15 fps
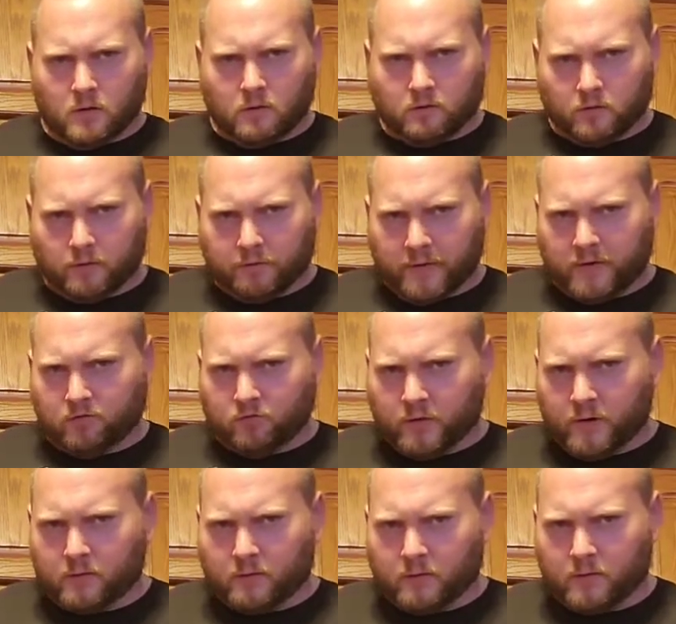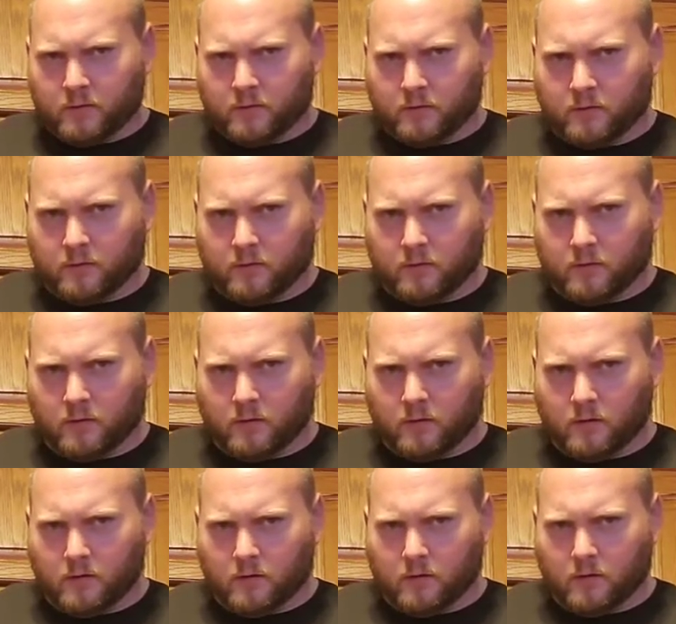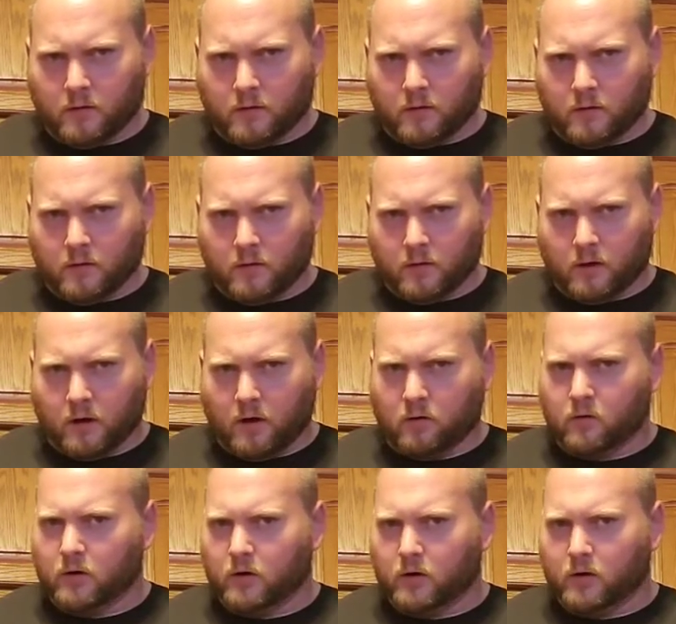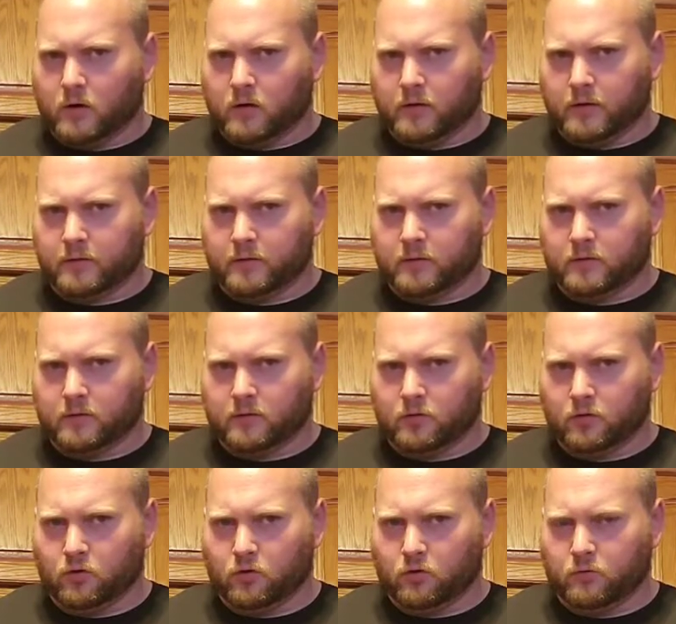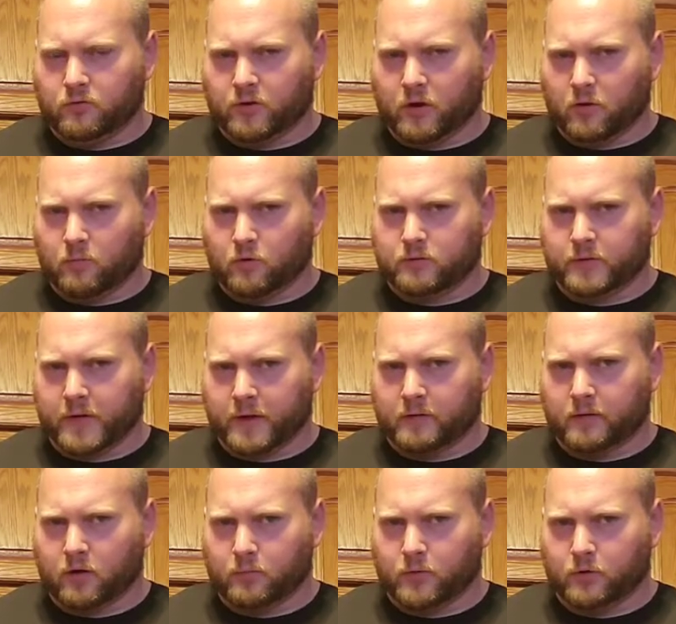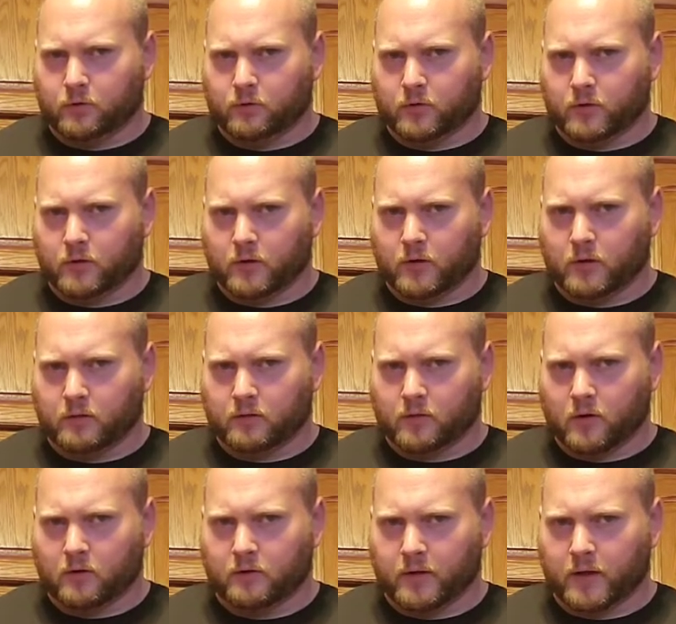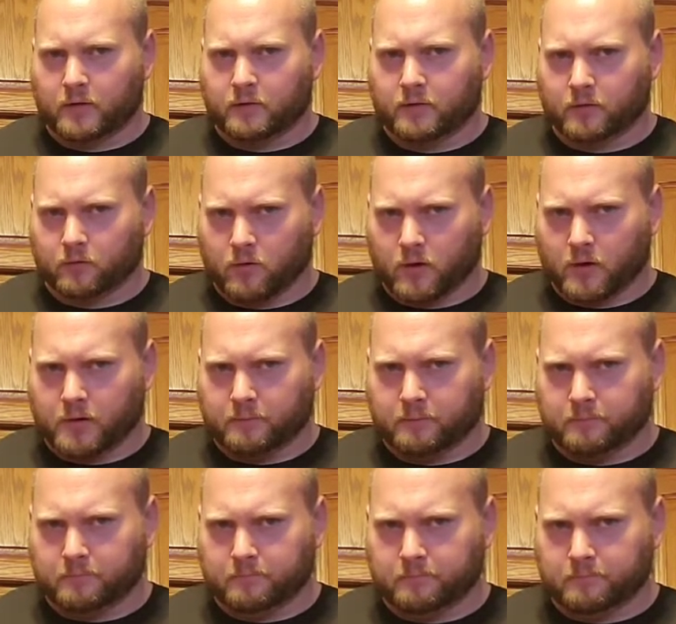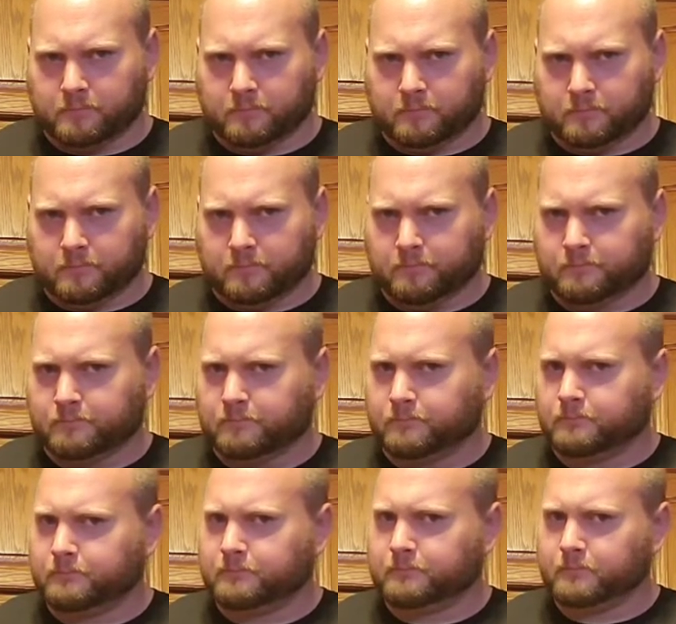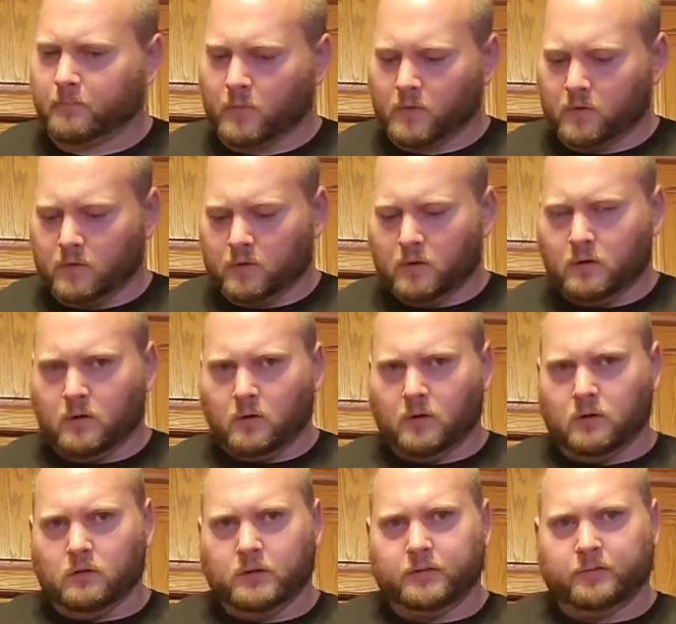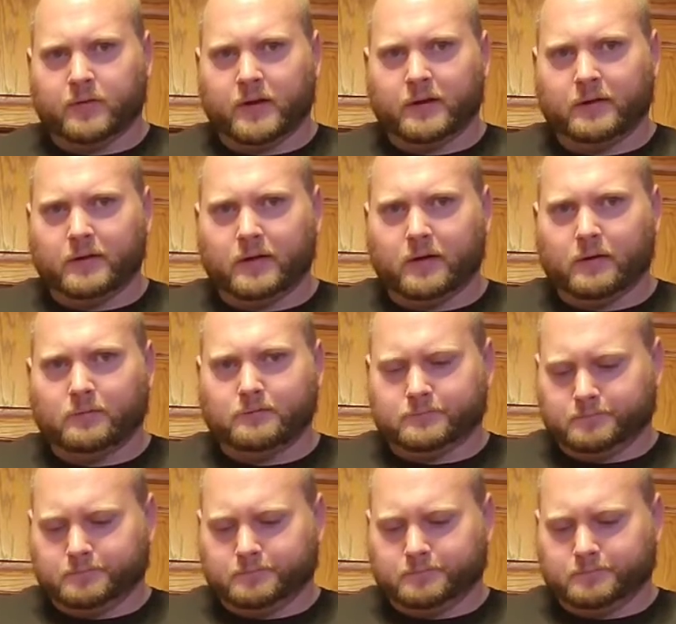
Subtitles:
So if I drink this, I'm going to listen to terrible techno music and start dancing, right? Hmm. Let's find out.